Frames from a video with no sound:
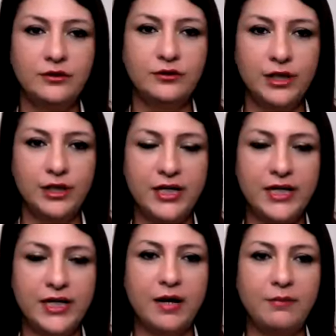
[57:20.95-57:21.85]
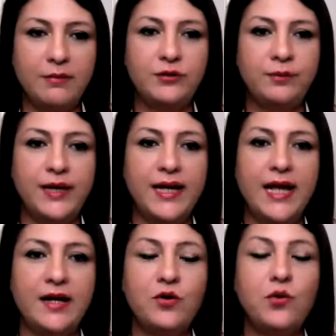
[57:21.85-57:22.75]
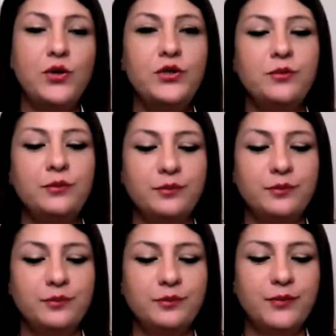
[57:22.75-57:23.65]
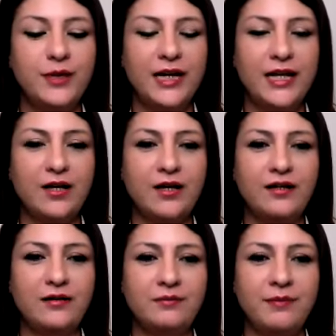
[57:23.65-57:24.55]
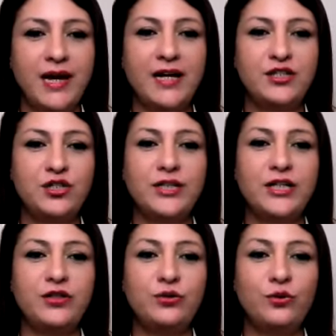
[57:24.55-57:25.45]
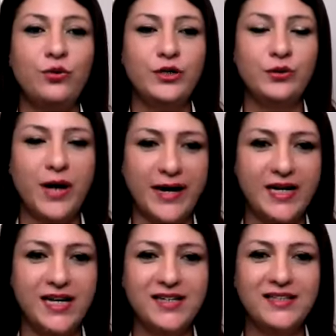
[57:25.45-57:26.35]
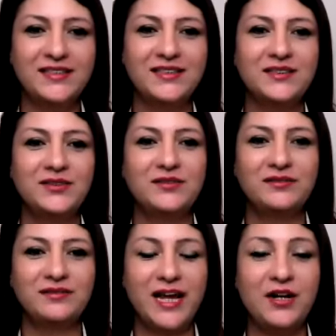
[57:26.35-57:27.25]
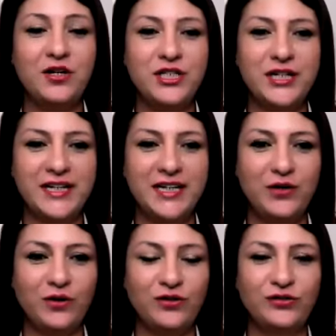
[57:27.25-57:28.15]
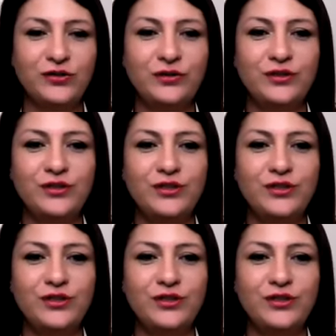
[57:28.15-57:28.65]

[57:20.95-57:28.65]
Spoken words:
to literally come into play and go into, like, make sure that you go into hiding energetically also,